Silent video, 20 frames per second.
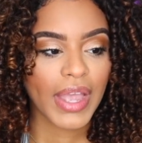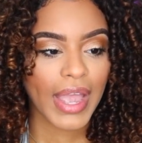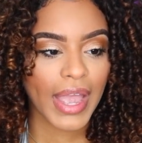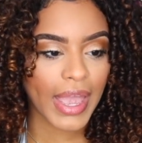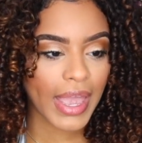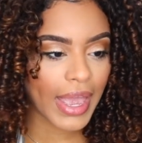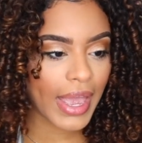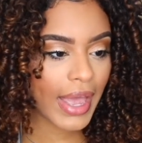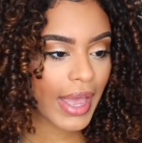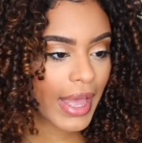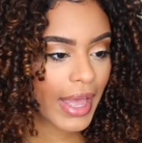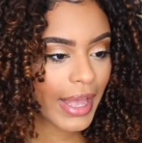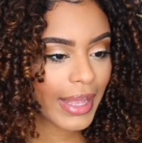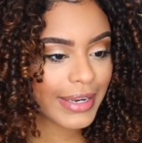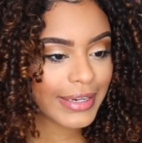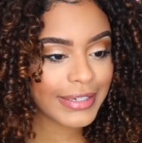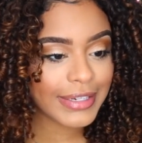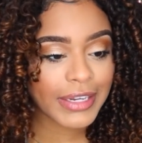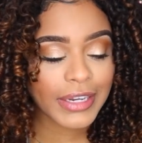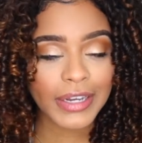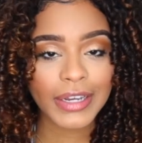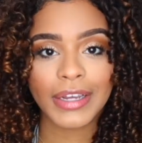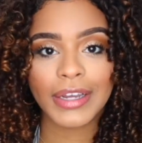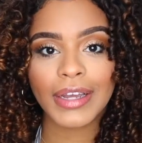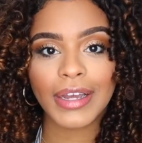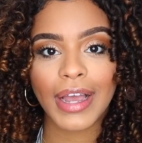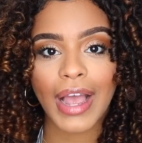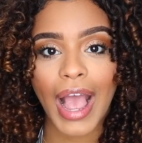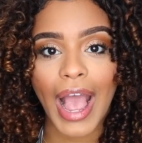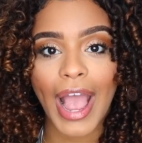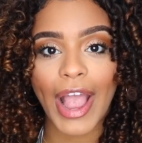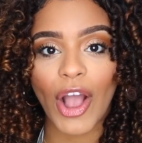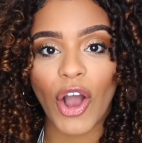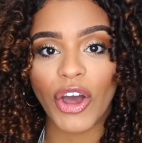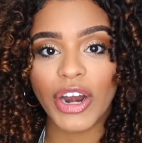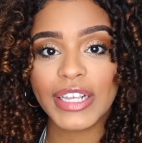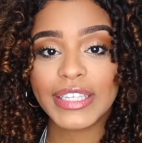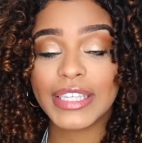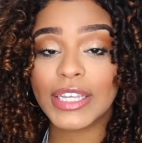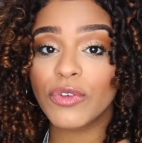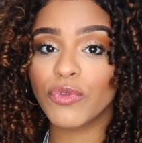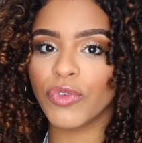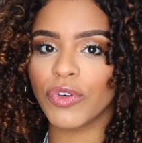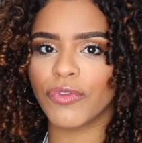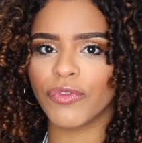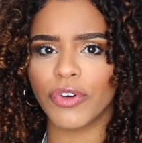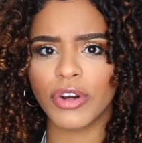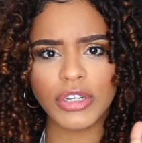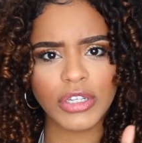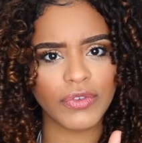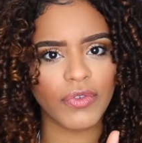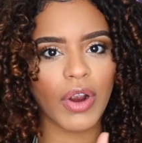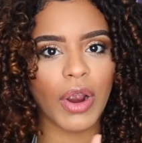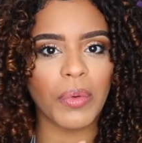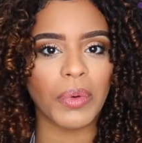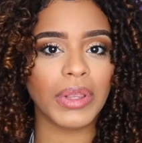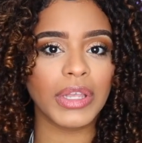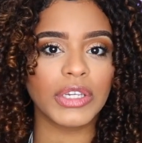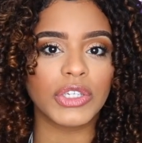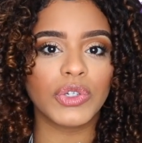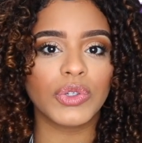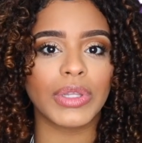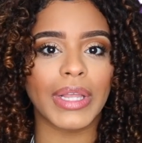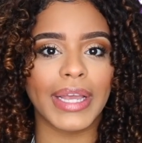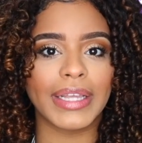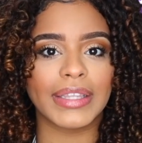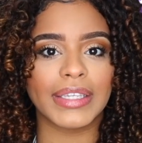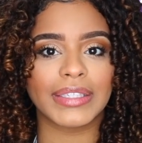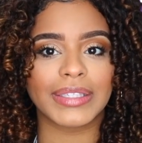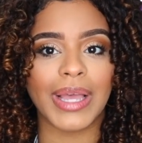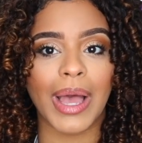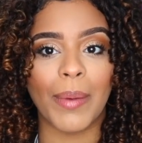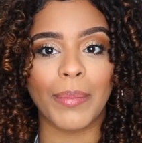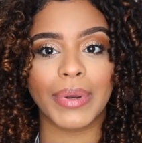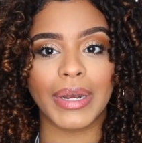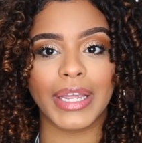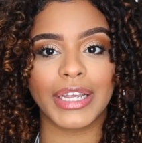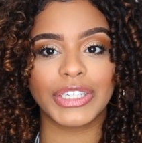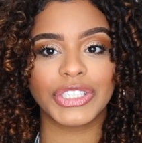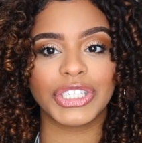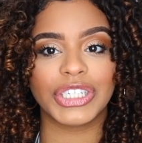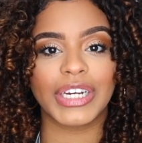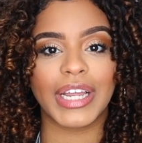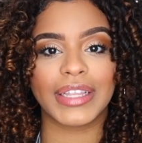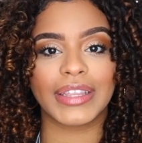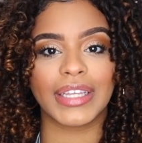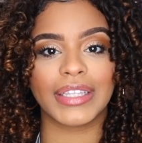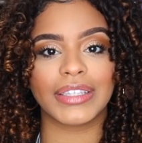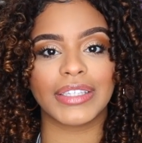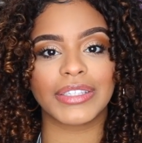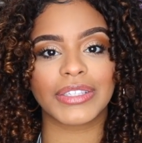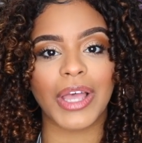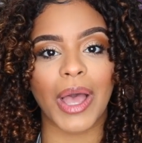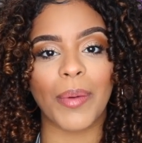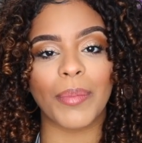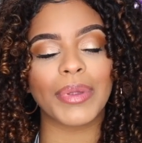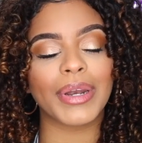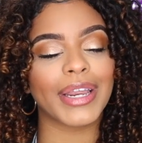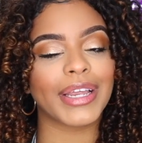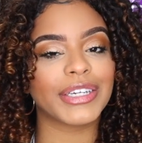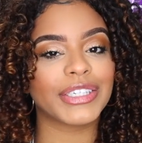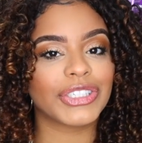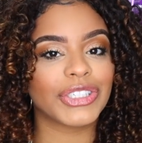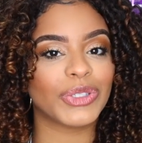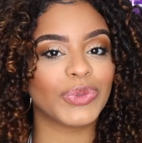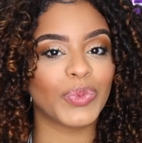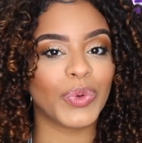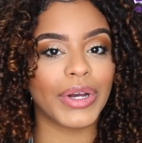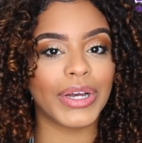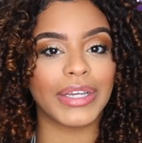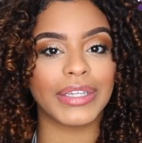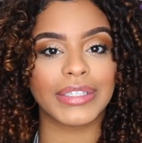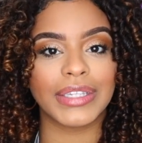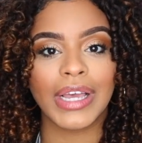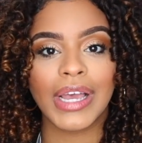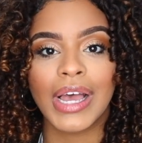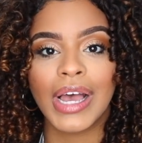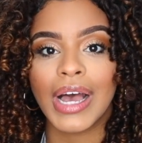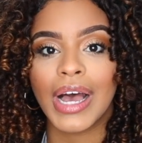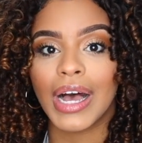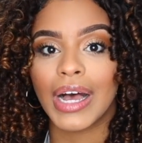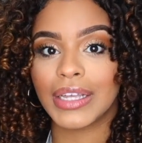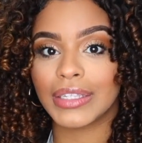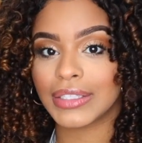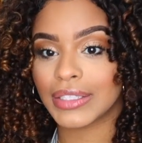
And I honestly, first of all, I really do like this combination. I think this combination was a